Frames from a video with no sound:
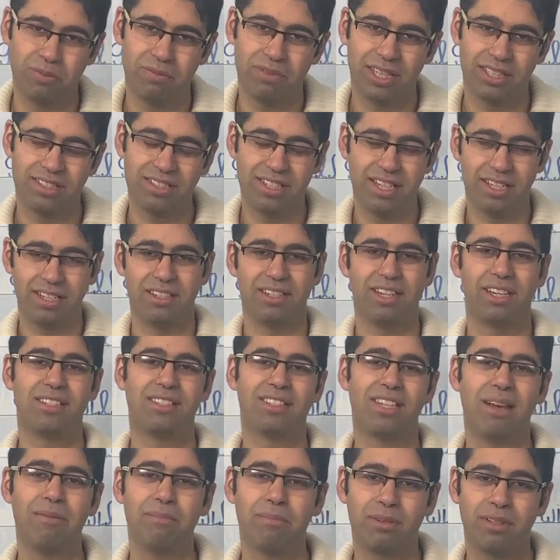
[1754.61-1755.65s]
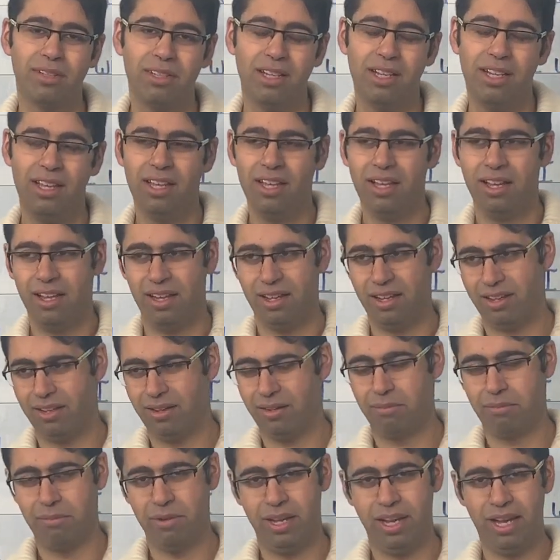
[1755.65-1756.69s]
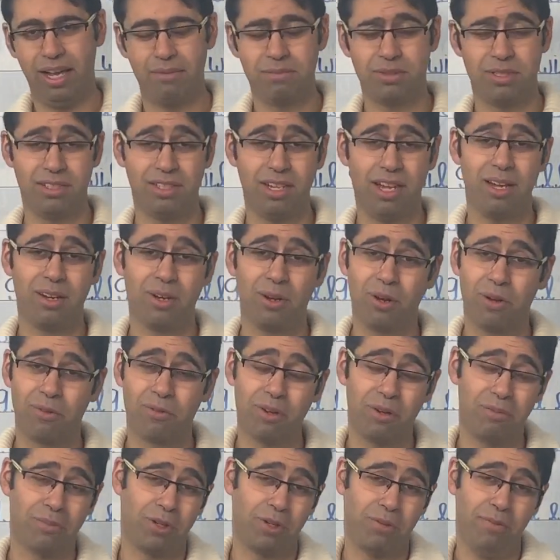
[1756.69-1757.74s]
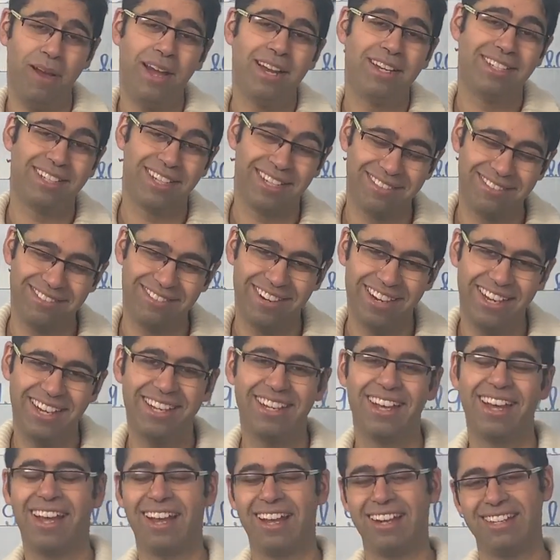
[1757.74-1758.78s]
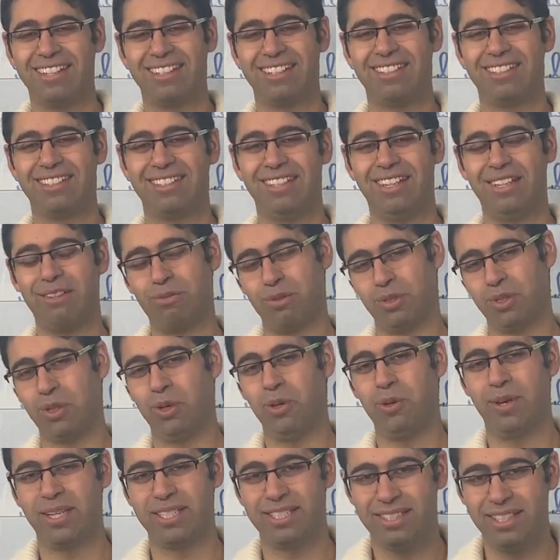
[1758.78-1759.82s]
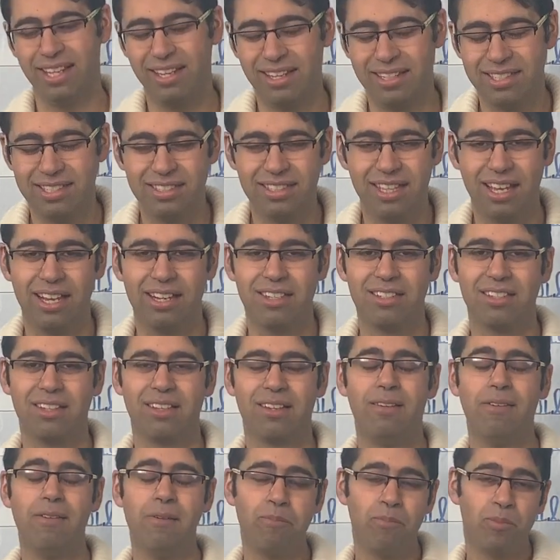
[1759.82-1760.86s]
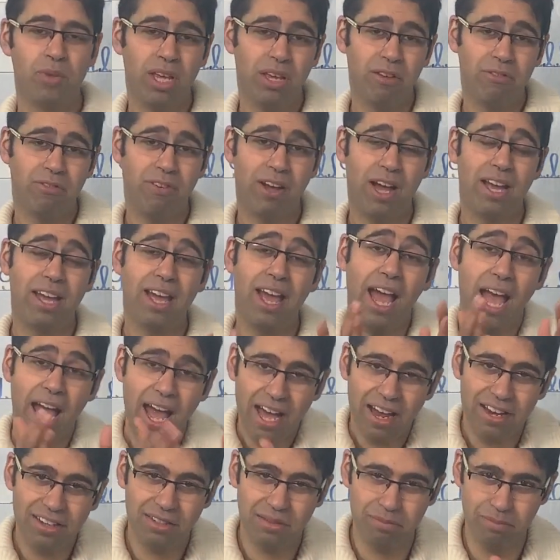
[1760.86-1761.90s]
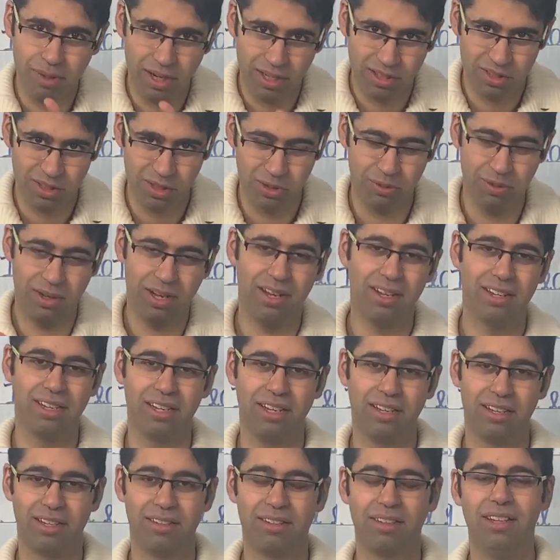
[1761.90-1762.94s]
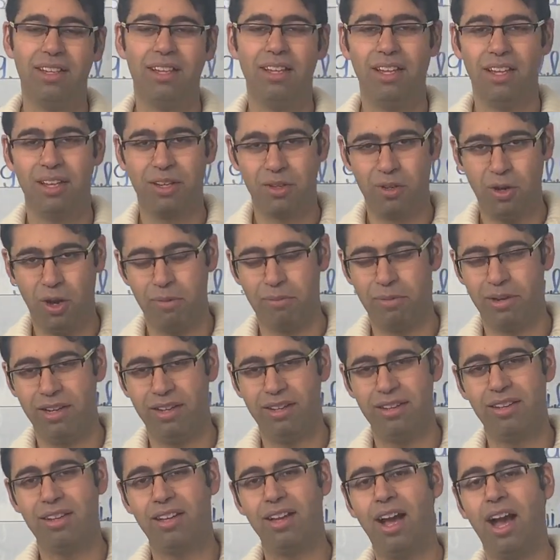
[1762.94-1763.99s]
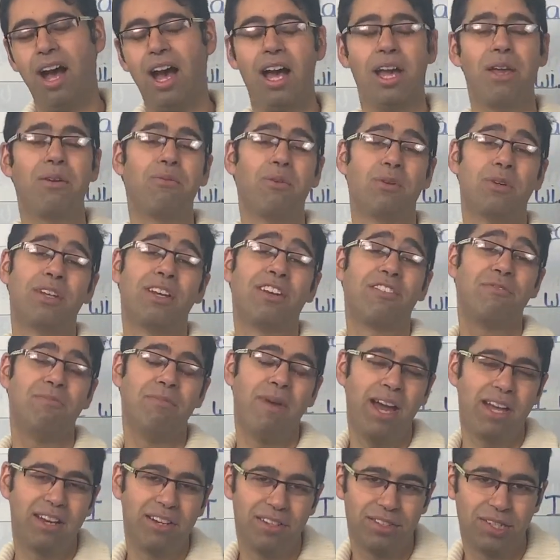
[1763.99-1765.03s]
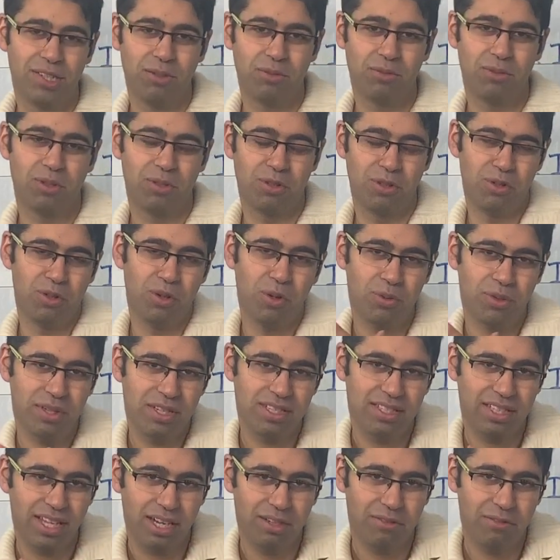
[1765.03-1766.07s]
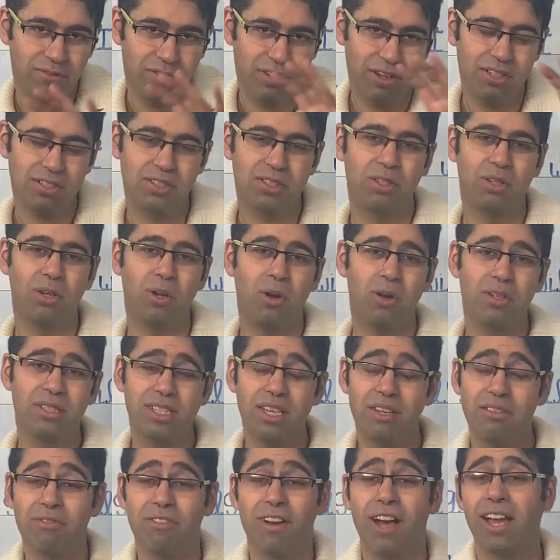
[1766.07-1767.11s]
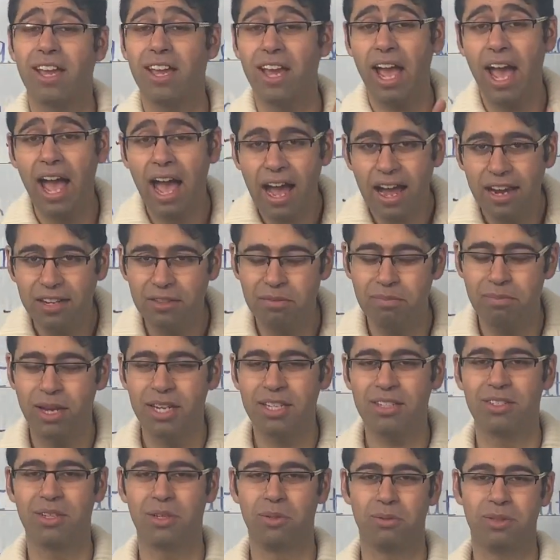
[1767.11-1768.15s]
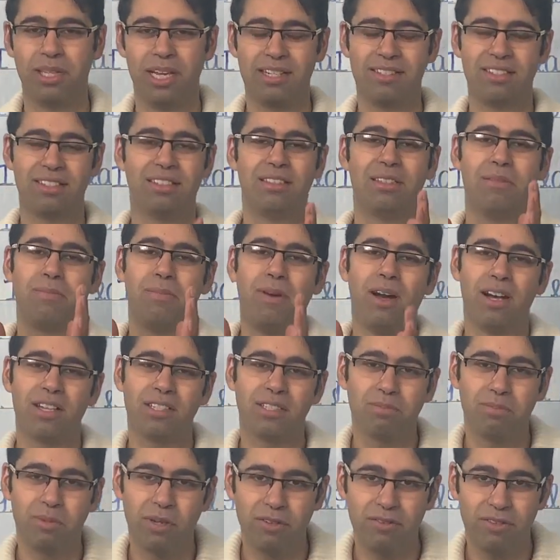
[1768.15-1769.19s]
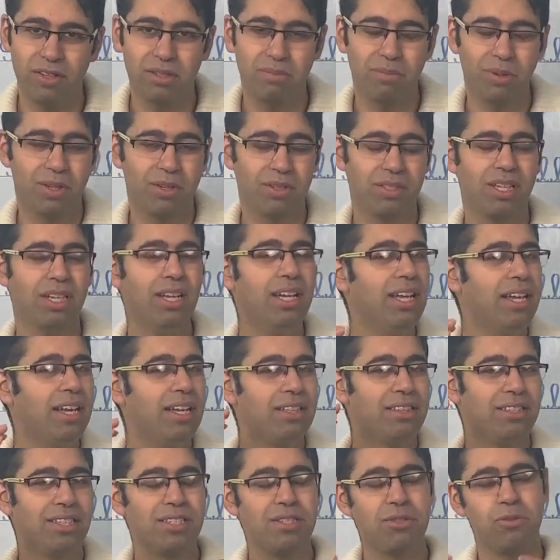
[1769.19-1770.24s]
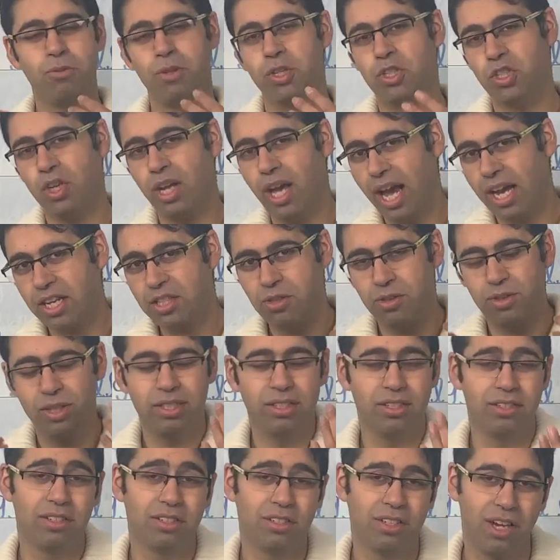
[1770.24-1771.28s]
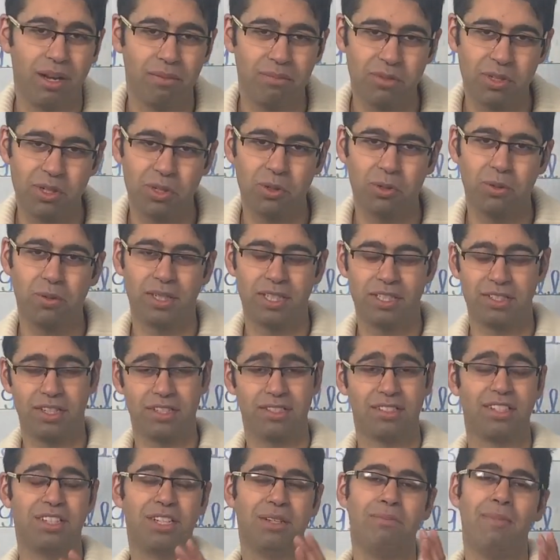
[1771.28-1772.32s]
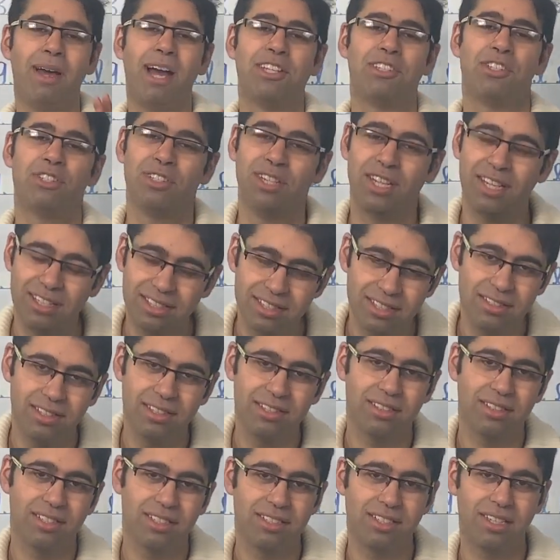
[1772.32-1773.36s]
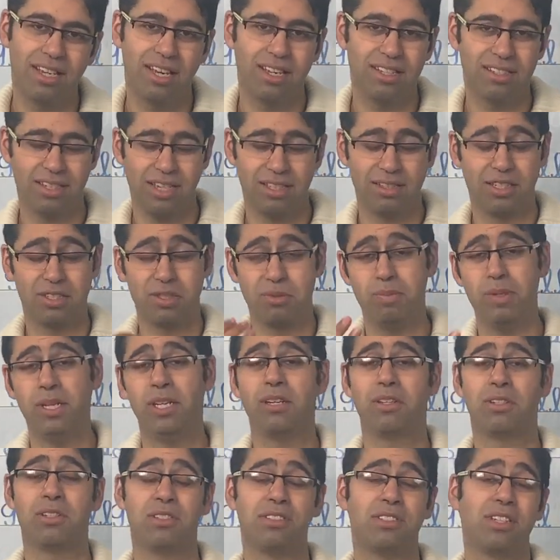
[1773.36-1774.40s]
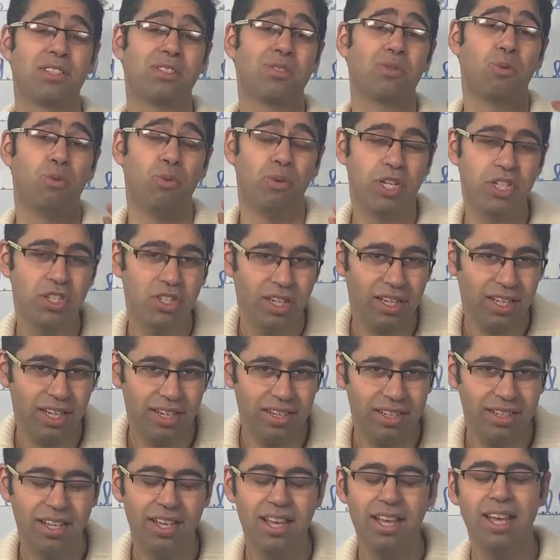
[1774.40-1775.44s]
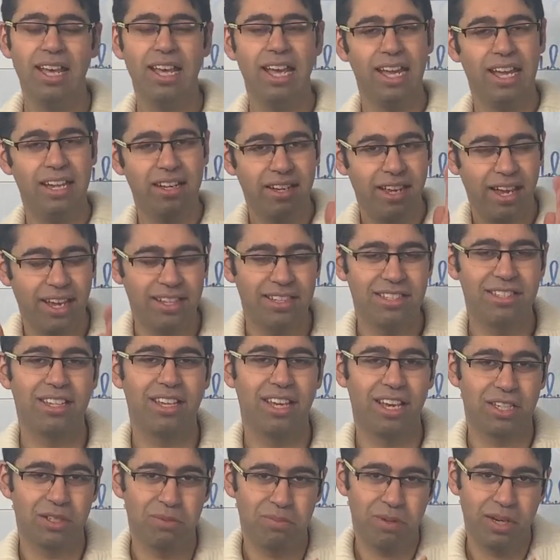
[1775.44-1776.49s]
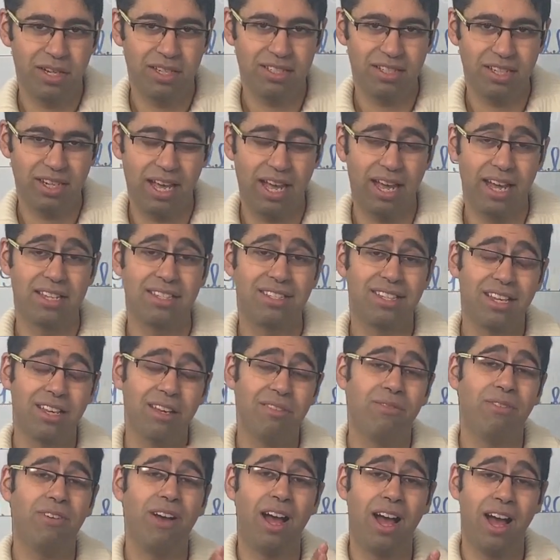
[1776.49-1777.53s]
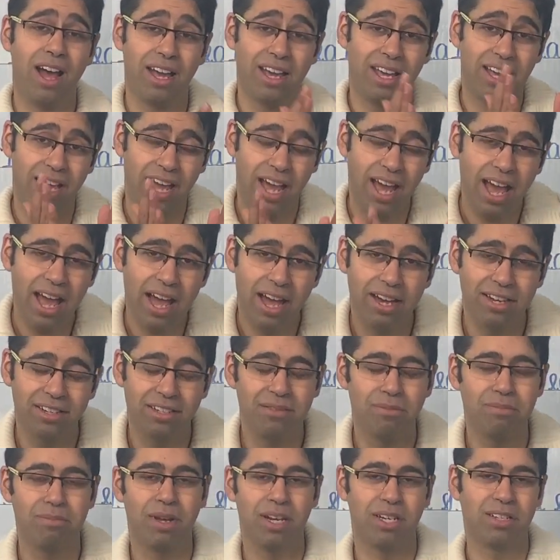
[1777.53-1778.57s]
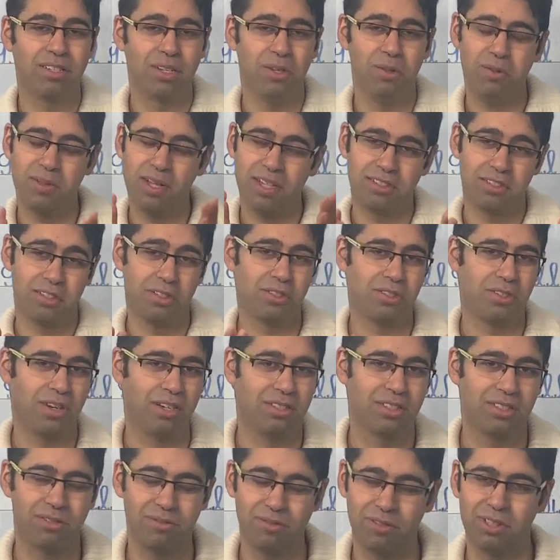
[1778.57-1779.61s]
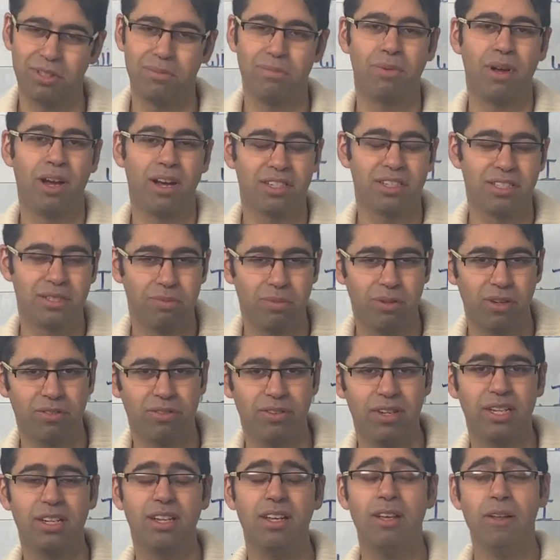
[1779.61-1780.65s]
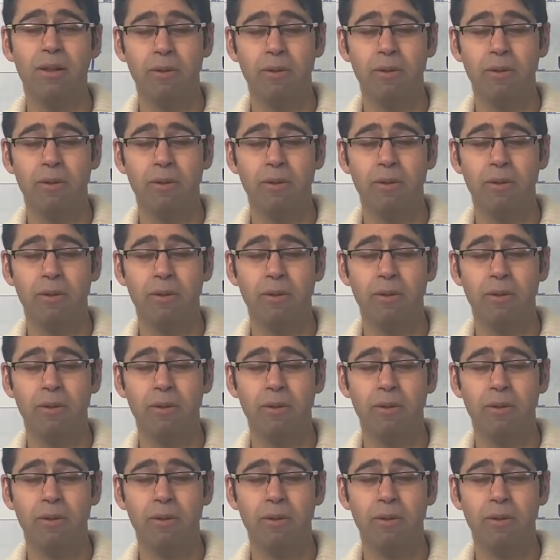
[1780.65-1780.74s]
Let's take an example, perhaps a dialogue from a romantic flick, and it would go as thus, that if I had met you earlier, comma, I would have married you. So you notice that first clause, if I had met you, that's in the past perfect because this wish actually didn't come true. It's just an imagination in this case, and the speaker is just wishing it, and hence expressed as if I had met you. That's the structure for the past perfect.